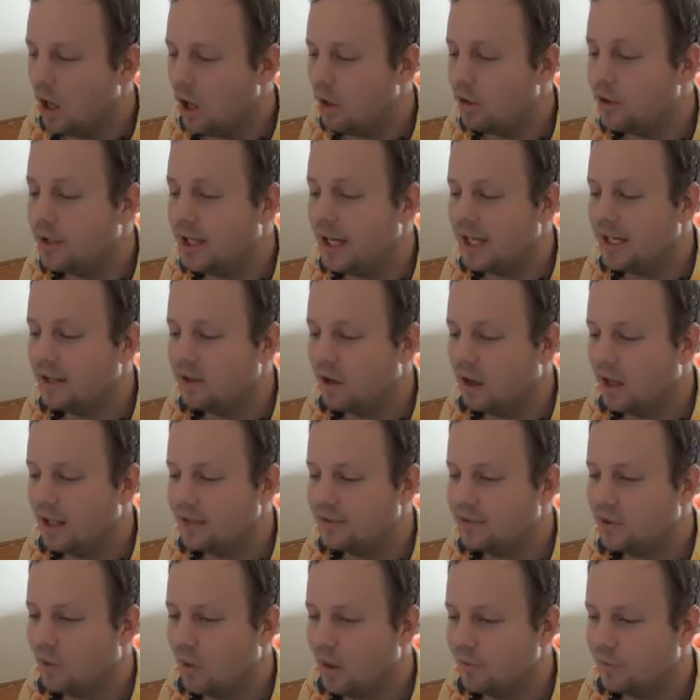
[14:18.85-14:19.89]
Okay,
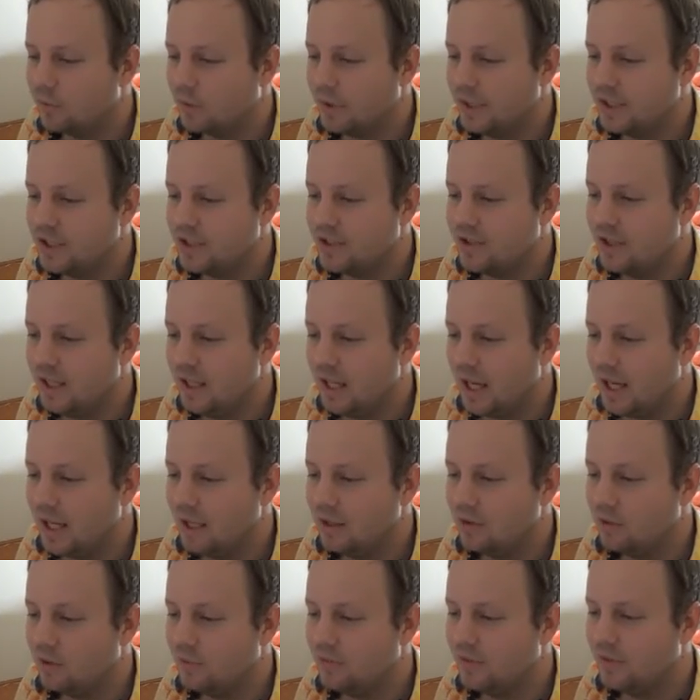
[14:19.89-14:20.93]
guys, so I've reached the
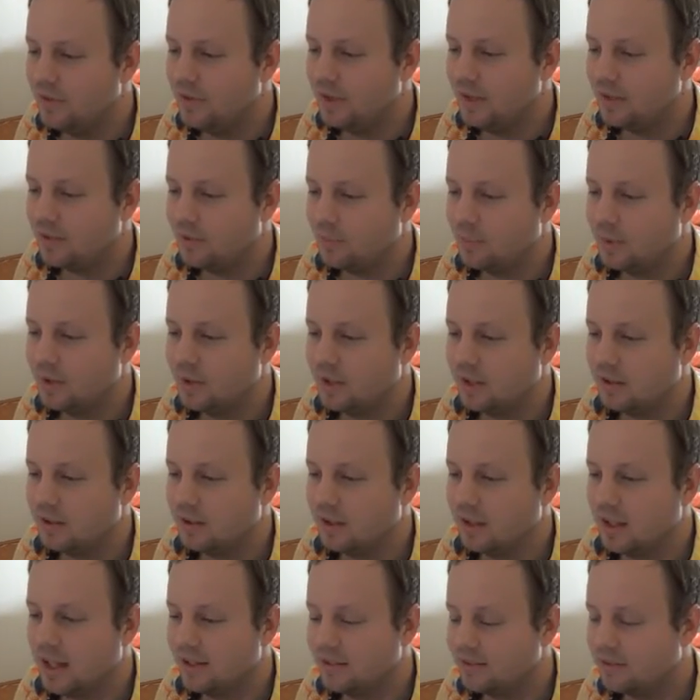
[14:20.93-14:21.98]
end of this
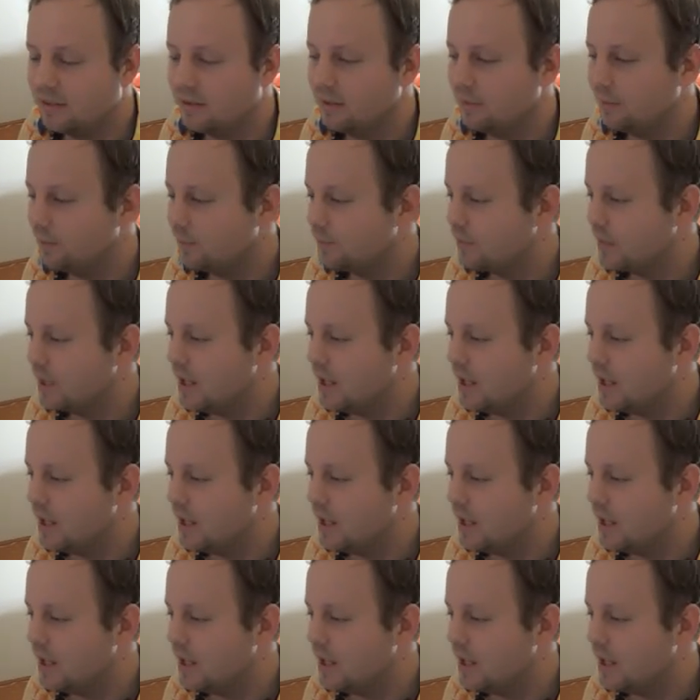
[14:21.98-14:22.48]
particular lesson.